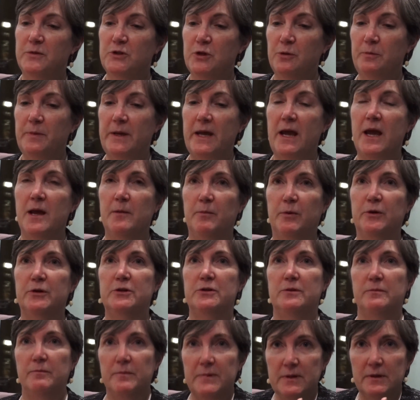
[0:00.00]
to be able
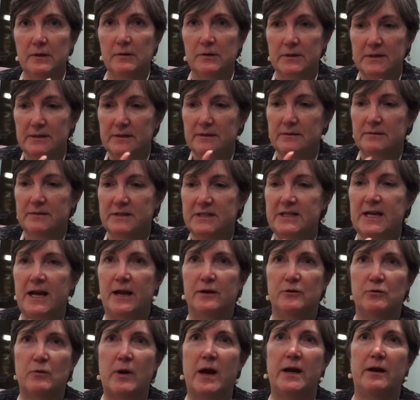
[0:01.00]
to
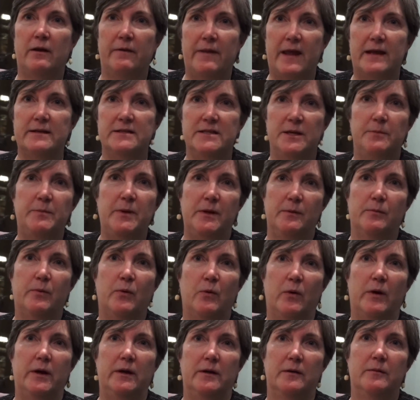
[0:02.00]
stand right on that tipping
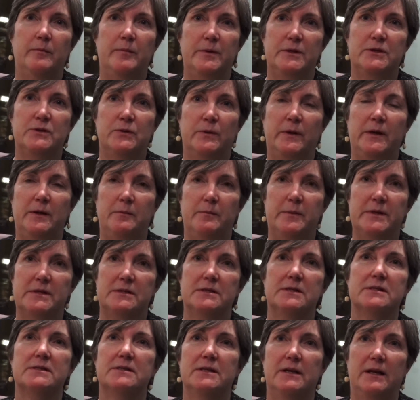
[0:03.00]
point between
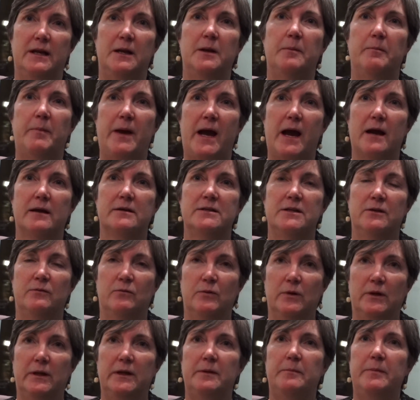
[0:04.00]
business and impact,
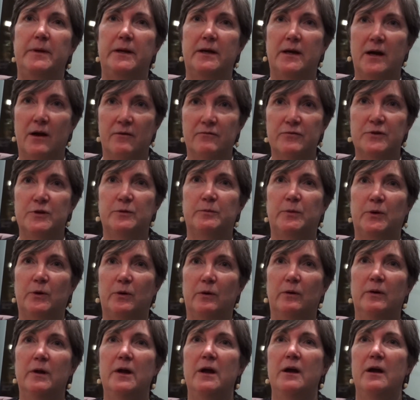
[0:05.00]
and really be
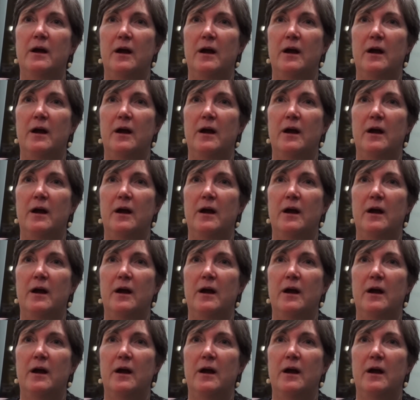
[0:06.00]
comfortable